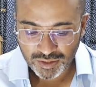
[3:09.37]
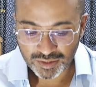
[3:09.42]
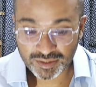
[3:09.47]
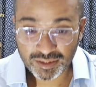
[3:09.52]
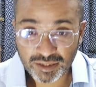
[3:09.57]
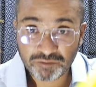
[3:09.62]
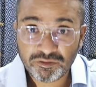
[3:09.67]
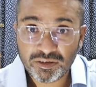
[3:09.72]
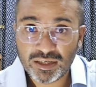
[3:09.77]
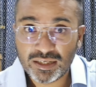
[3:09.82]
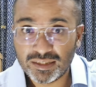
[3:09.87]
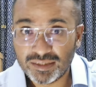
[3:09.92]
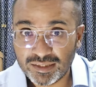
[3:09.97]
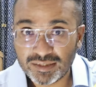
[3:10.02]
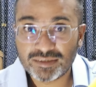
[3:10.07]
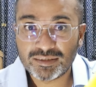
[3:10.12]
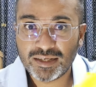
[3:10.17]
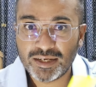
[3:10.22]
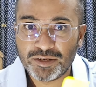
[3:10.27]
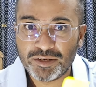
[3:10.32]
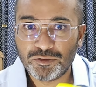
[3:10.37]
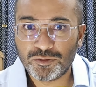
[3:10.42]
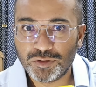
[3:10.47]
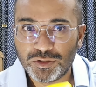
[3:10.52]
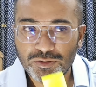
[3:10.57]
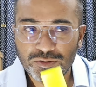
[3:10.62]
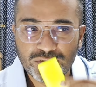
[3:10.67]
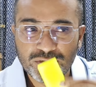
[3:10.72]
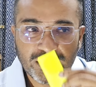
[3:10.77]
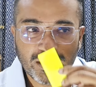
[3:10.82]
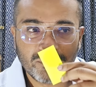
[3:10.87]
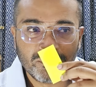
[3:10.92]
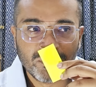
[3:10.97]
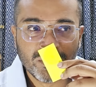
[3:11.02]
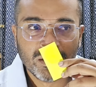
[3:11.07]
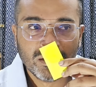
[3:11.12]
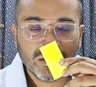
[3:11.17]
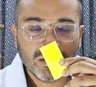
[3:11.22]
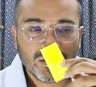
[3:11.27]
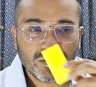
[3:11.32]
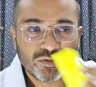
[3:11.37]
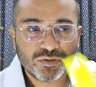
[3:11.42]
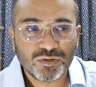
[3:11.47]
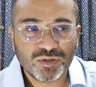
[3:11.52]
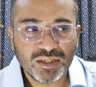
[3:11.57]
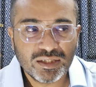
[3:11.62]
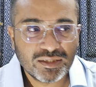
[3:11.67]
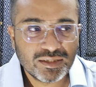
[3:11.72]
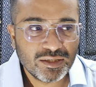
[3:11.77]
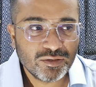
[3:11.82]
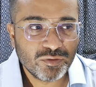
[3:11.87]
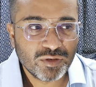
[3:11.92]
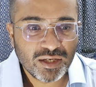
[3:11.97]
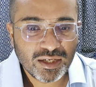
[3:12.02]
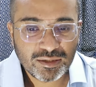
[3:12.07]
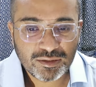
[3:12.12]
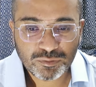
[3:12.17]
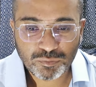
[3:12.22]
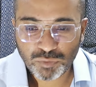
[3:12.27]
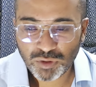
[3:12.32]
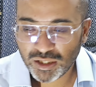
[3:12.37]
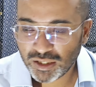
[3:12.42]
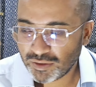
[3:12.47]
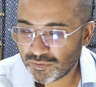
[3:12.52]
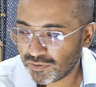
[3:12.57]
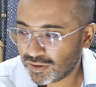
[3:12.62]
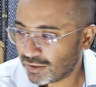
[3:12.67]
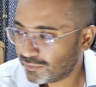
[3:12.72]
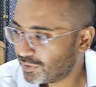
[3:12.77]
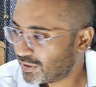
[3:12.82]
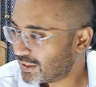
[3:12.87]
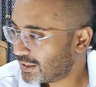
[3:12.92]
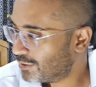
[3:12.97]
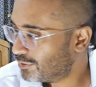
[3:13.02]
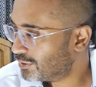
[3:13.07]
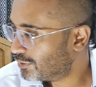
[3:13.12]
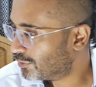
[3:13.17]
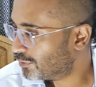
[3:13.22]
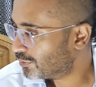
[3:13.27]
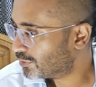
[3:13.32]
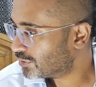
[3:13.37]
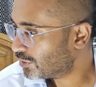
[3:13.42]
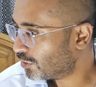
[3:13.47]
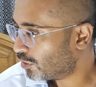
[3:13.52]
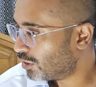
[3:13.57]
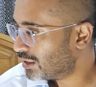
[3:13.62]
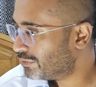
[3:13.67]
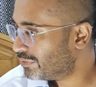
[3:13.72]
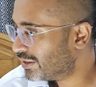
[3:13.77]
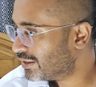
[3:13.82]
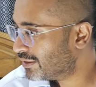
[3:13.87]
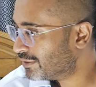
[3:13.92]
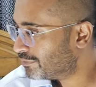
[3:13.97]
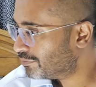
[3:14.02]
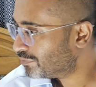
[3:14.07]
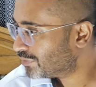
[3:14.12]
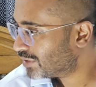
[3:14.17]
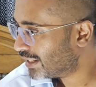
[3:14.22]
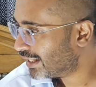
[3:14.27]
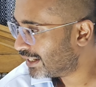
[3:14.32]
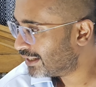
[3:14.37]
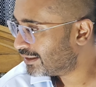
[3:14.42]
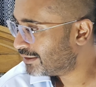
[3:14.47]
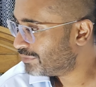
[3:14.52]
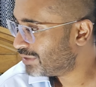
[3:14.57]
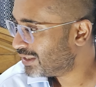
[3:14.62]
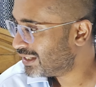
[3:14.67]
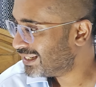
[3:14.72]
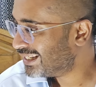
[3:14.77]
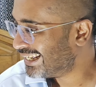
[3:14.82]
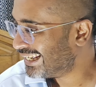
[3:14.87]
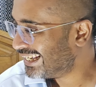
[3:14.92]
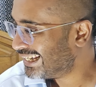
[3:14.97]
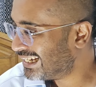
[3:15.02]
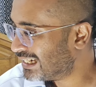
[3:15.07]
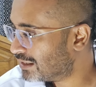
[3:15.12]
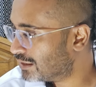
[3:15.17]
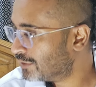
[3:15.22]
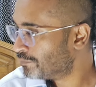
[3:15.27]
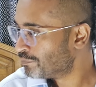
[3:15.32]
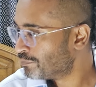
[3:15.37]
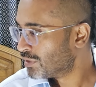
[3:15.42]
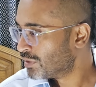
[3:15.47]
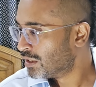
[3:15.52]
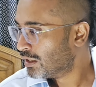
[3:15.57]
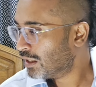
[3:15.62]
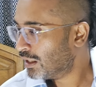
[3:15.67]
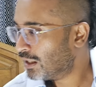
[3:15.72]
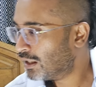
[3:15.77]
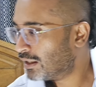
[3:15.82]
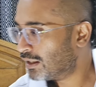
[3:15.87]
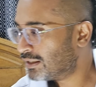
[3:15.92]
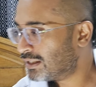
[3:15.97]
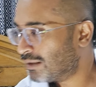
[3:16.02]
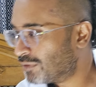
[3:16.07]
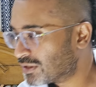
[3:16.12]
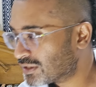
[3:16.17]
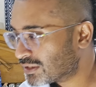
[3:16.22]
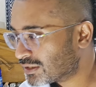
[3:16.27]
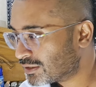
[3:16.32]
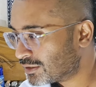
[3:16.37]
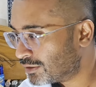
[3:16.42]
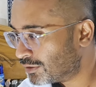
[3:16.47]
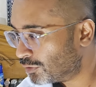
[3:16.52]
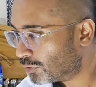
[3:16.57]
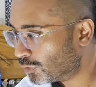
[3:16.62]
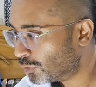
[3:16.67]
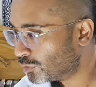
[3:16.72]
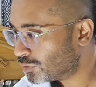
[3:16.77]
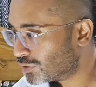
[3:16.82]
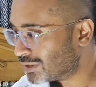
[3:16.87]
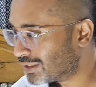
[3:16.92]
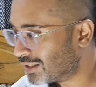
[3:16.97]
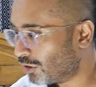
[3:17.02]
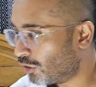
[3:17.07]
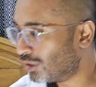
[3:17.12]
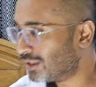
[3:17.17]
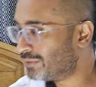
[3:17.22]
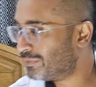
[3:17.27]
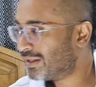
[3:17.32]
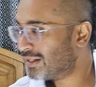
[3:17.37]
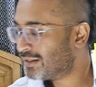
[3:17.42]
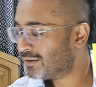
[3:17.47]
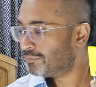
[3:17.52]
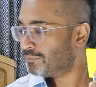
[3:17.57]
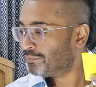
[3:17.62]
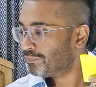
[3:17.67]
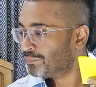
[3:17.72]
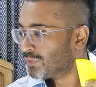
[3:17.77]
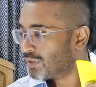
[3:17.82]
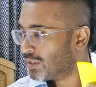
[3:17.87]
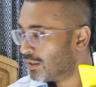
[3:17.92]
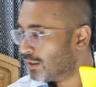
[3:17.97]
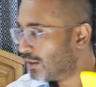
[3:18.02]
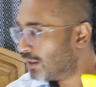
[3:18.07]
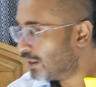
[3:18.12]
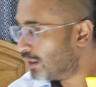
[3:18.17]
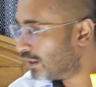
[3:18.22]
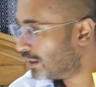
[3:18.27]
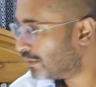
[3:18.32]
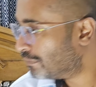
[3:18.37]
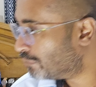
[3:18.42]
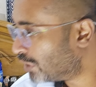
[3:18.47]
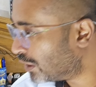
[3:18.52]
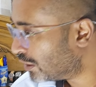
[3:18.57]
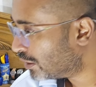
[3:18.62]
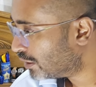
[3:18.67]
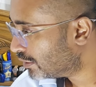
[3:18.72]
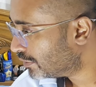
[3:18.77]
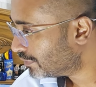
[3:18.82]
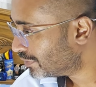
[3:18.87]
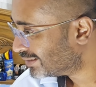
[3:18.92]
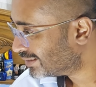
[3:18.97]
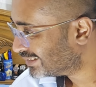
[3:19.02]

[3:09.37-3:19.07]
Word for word: definitely this line you could use that. So this thing, when I spray, let me tell you the notes: olibanum, LME, ink, damask rose, olibanum, mar,